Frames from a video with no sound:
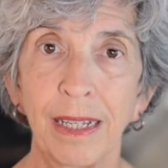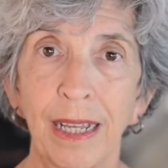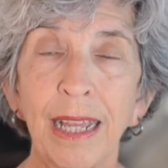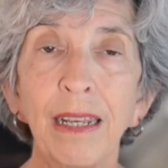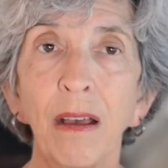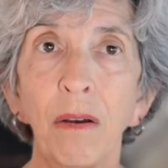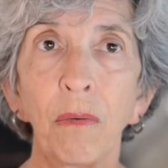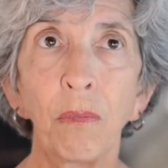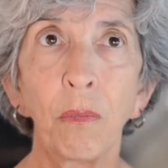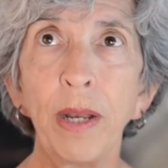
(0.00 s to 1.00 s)
And
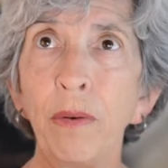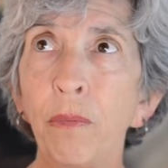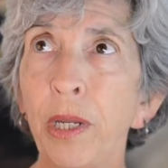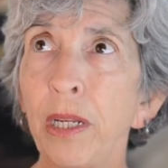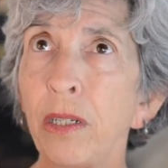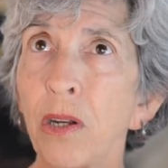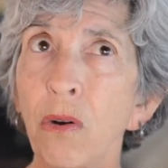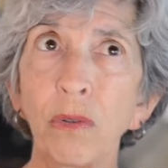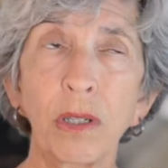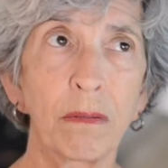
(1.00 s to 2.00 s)
when we
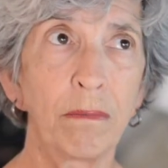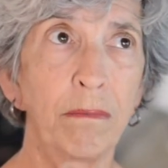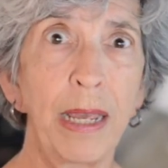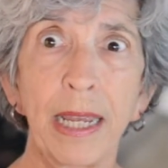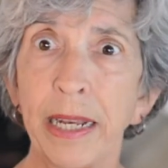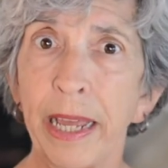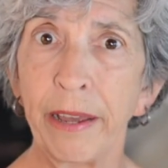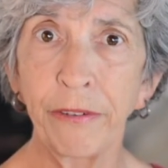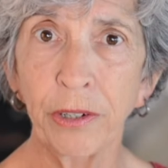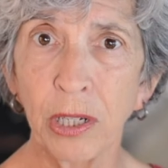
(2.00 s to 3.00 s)
don't make an
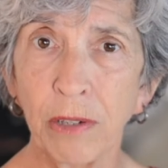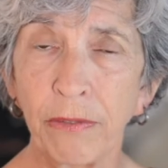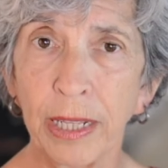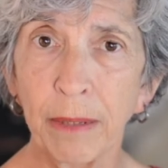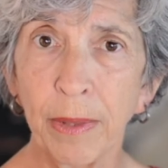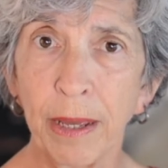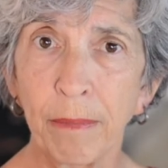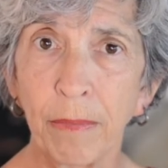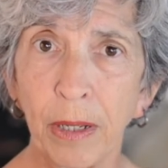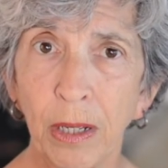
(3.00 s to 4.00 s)
effort to develop
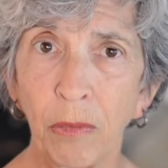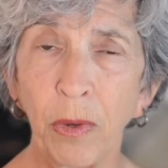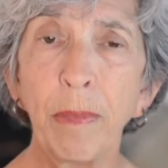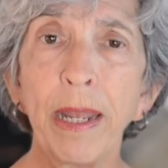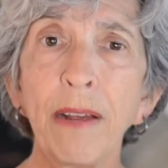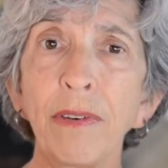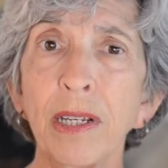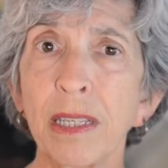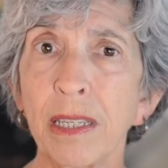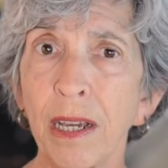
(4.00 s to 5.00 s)
them, we may never
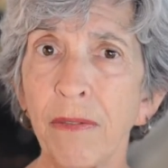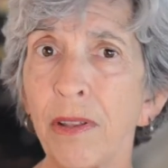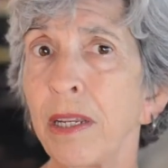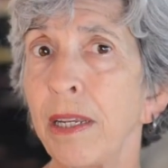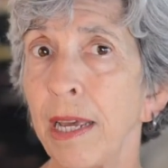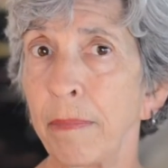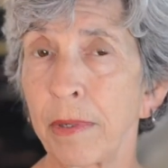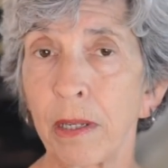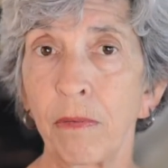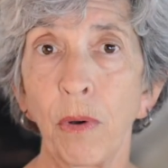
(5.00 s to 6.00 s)
discover the
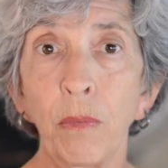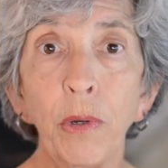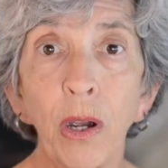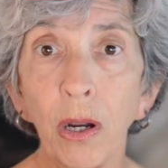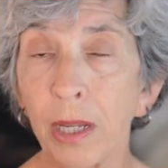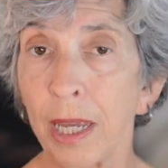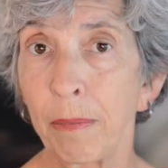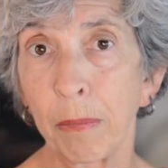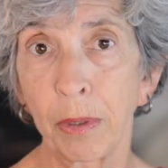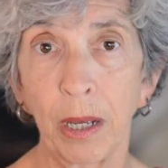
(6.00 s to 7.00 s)
depths of what we are
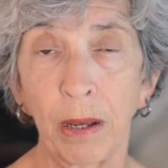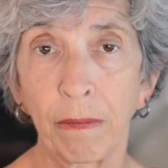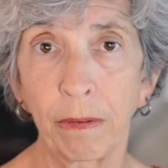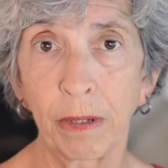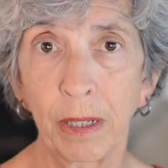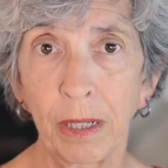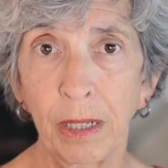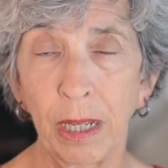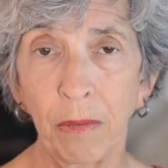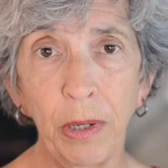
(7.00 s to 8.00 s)
capable of.
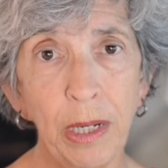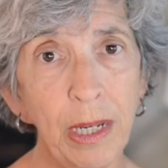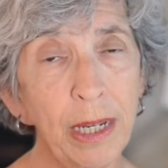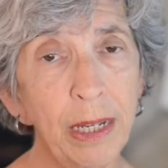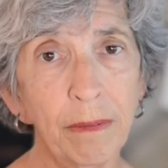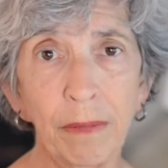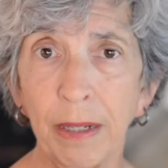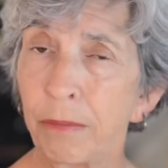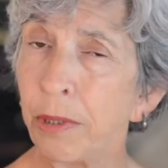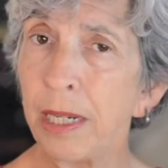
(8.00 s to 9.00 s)
And we need
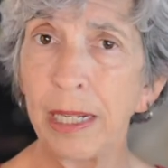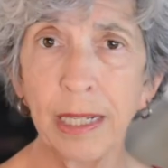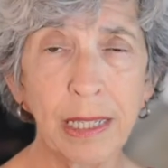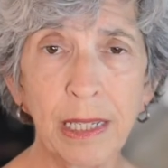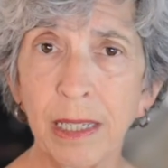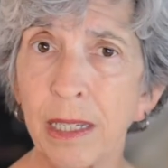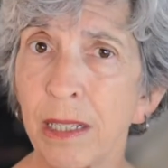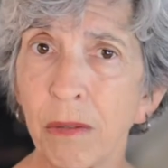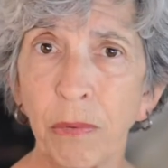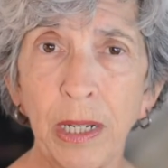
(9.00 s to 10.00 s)

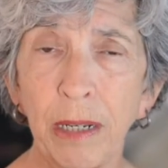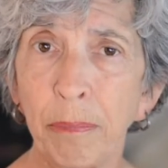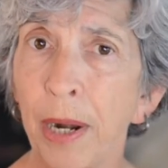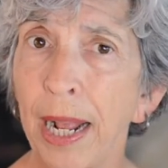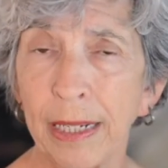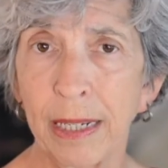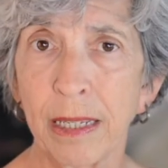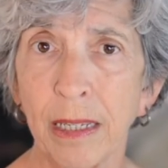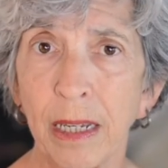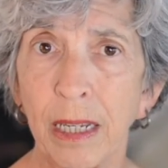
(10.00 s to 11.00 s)
assistance, we need
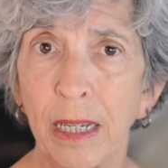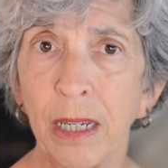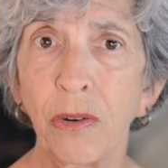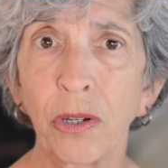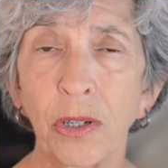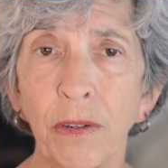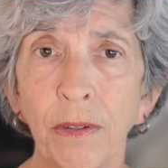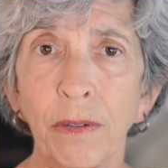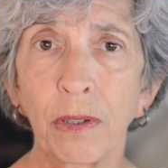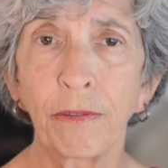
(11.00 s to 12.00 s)
practice in order
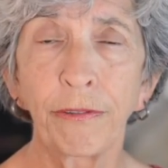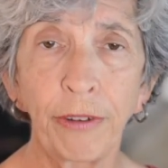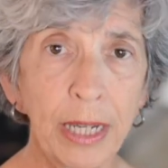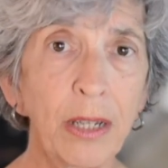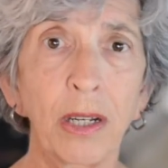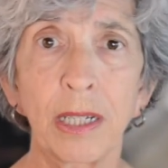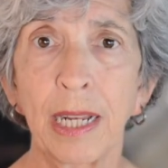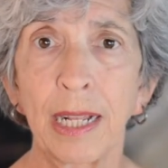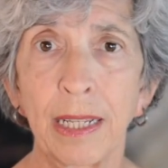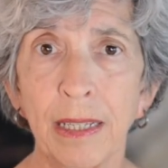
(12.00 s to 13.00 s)
to find our
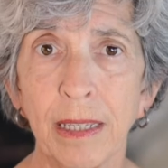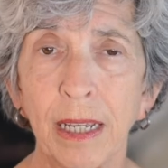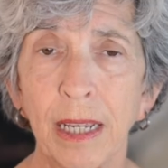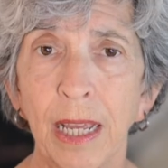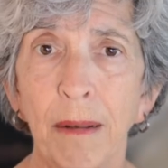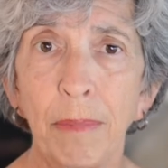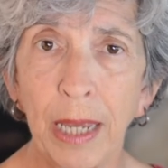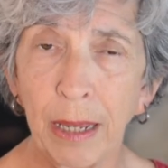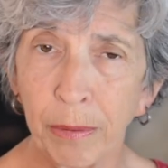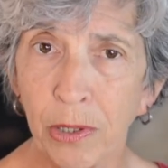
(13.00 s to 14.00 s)
talents and
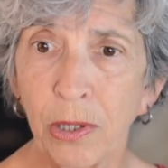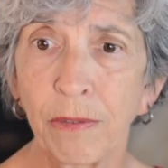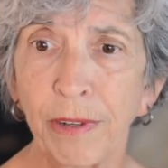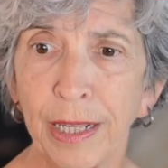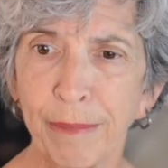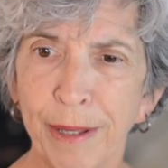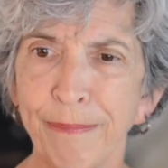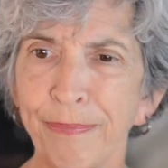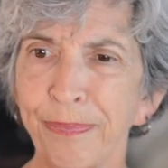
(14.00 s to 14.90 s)
be able to develop them.